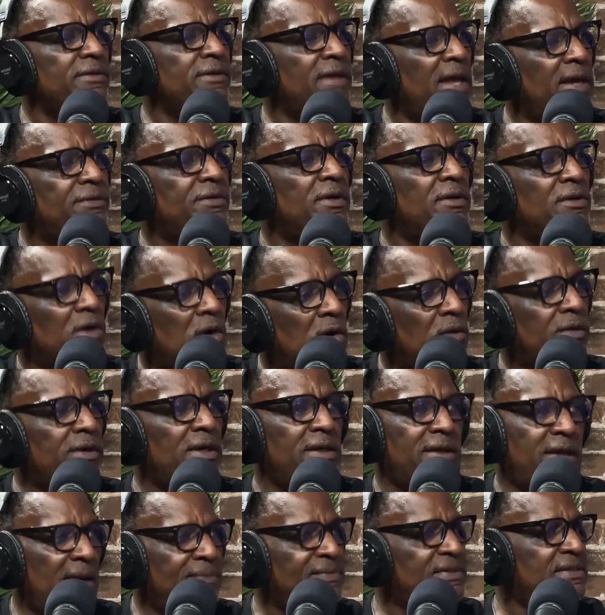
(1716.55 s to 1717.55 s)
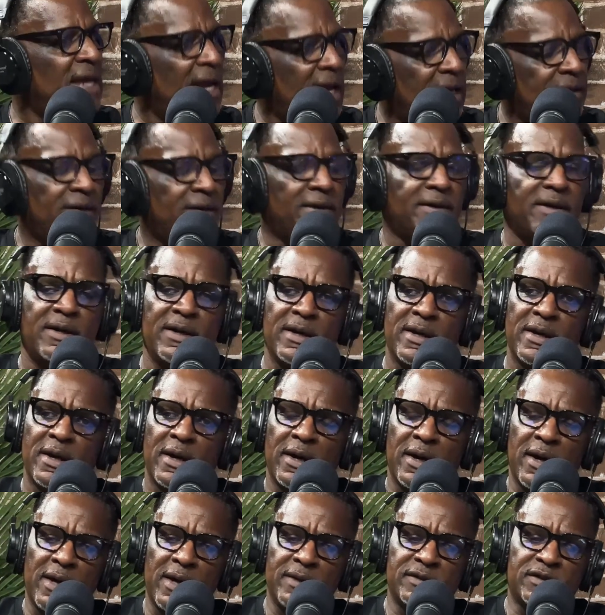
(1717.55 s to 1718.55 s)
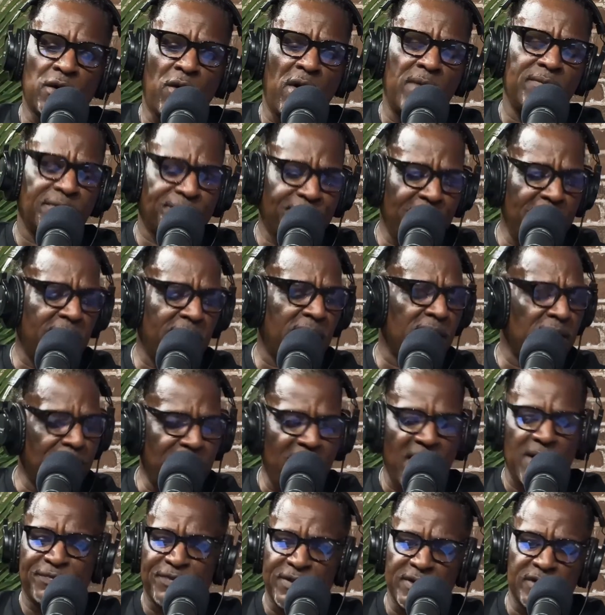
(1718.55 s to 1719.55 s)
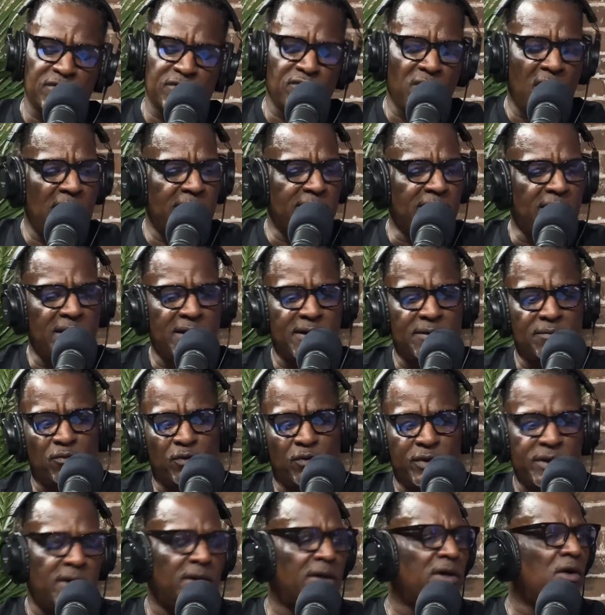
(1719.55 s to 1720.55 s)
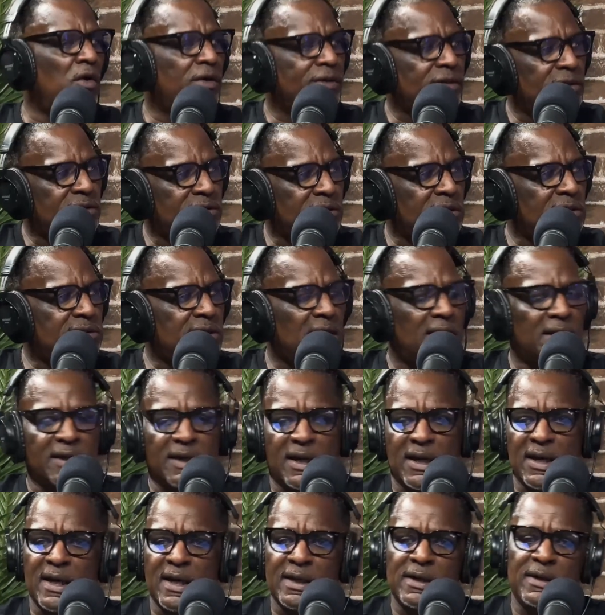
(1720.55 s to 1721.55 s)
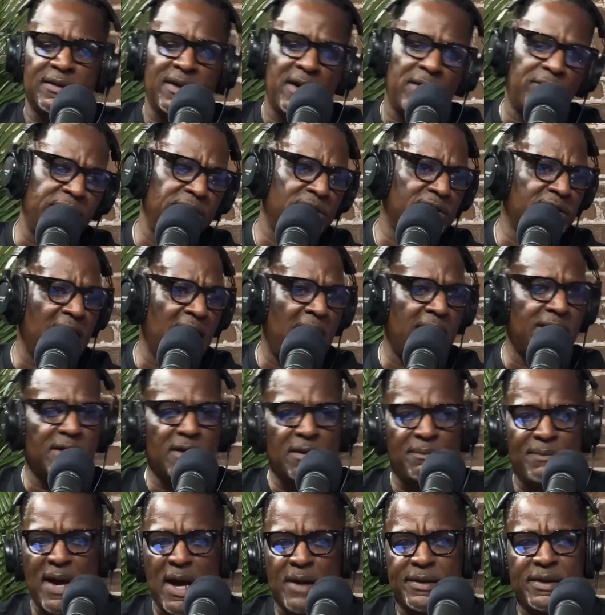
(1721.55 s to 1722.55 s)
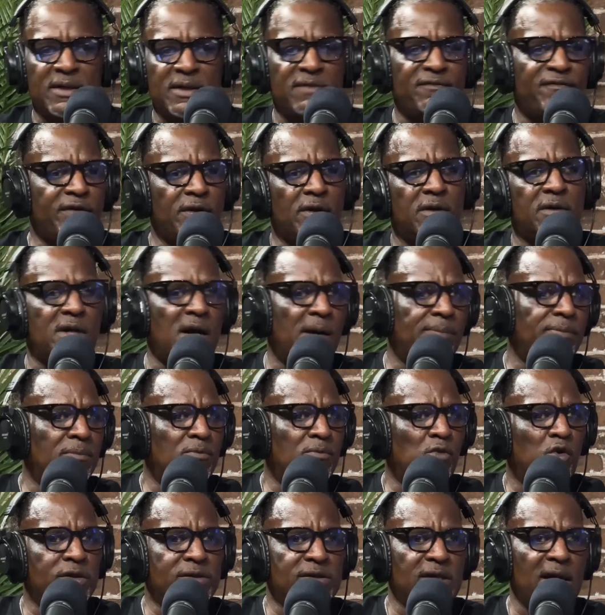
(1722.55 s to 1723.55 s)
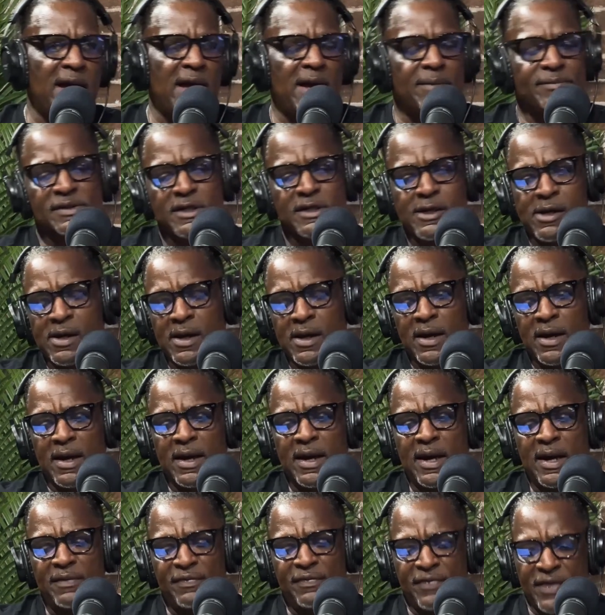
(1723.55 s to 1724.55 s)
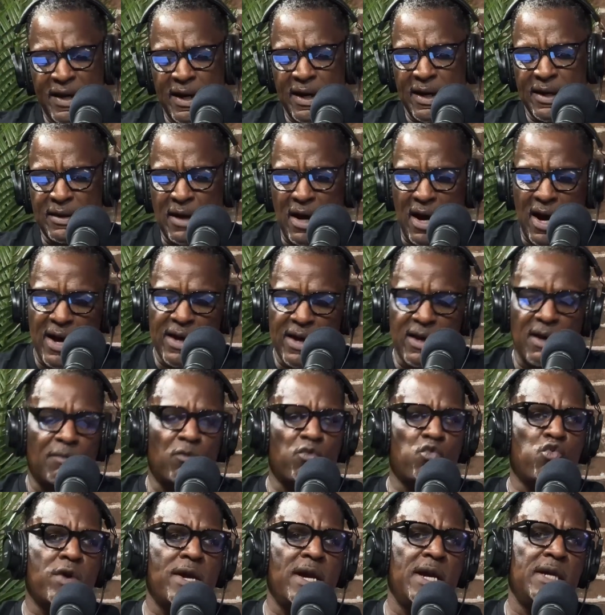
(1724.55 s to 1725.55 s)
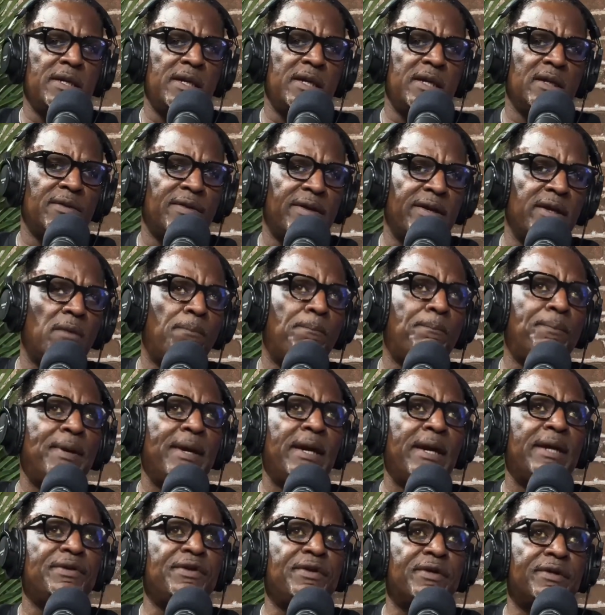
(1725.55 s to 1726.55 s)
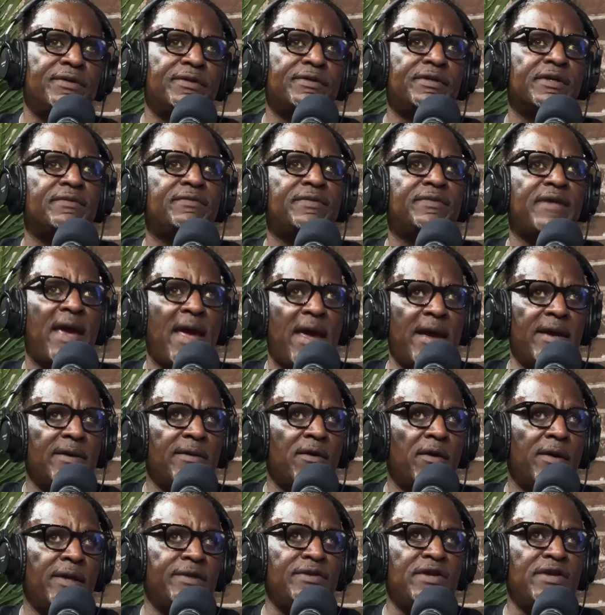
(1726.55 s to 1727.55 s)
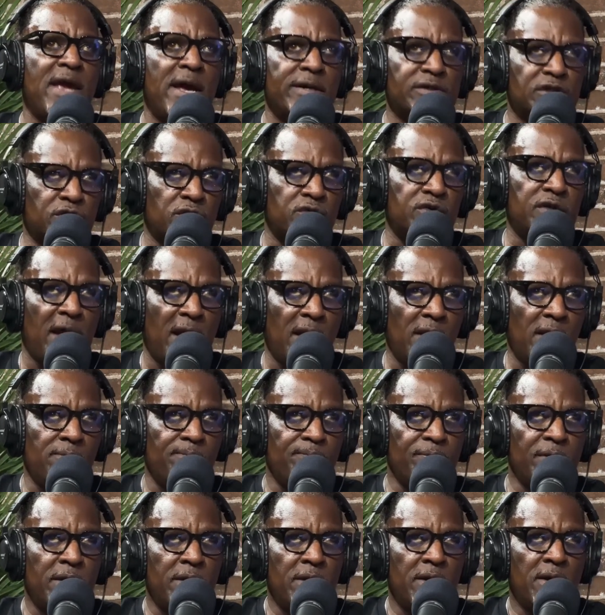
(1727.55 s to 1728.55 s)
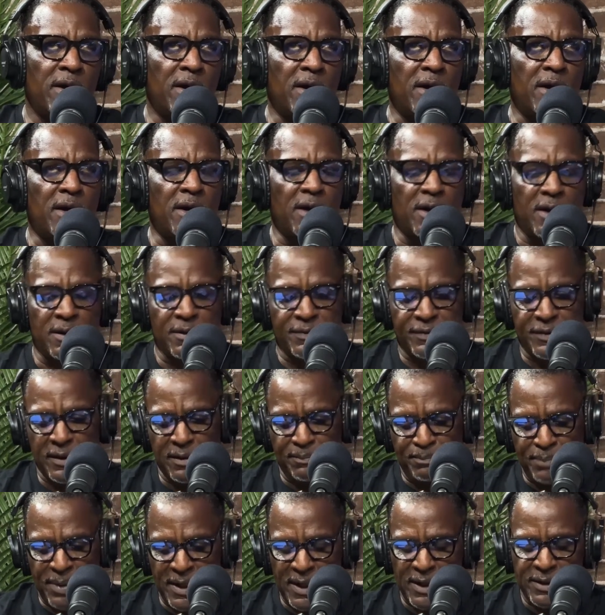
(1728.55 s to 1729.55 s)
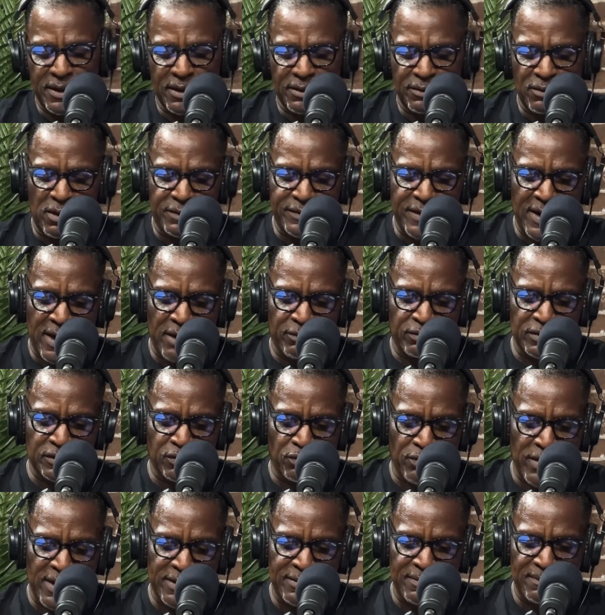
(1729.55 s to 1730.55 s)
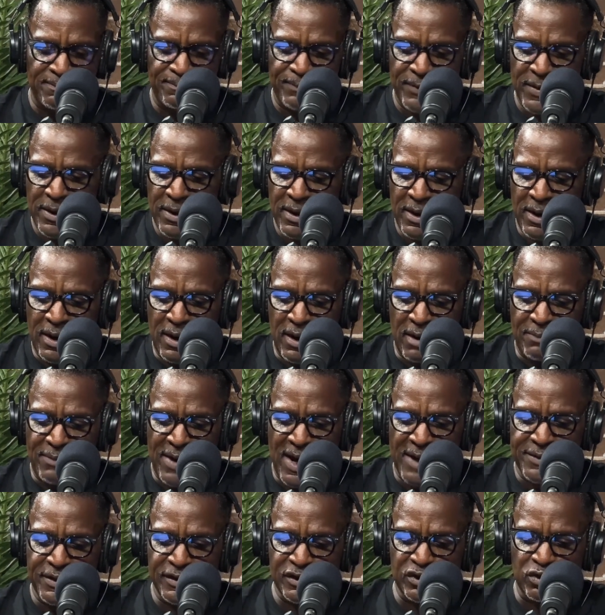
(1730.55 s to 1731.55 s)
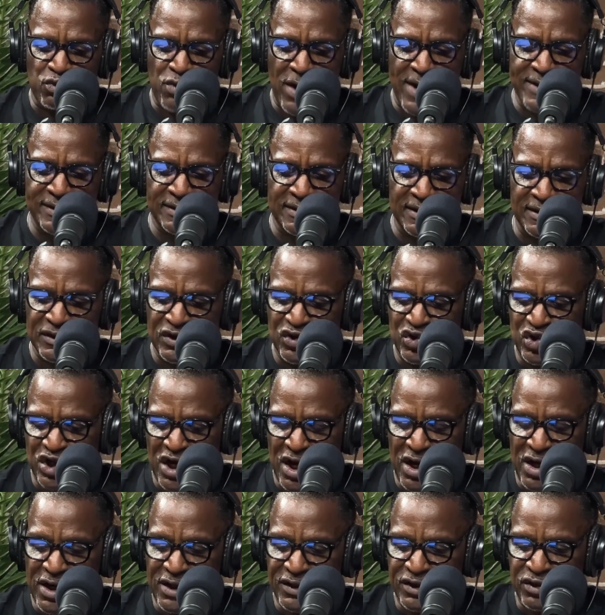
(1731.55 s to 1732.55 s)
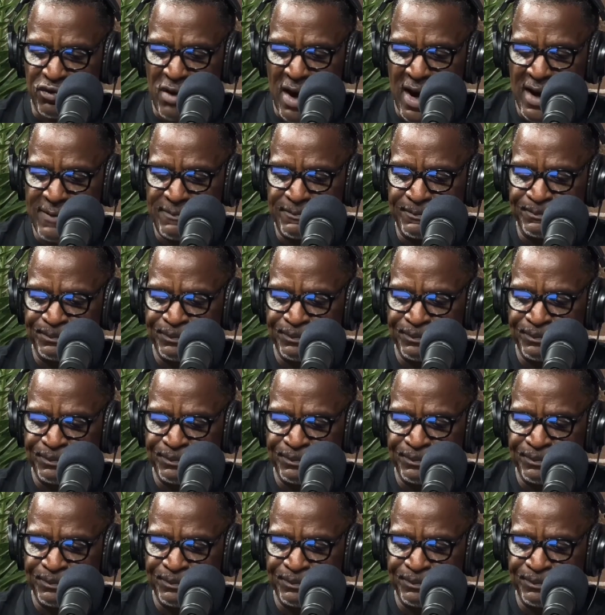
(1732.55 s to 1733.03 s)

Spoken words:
That didn't go, he kept saying it. Mm-hmm. And so I'm thinking about this, right? And we didn't go into detail again. And then we chatted about Eatonville a couple more times. And then I am reading the opinion today and yesterday, the opinion that was written by this racist judge, right?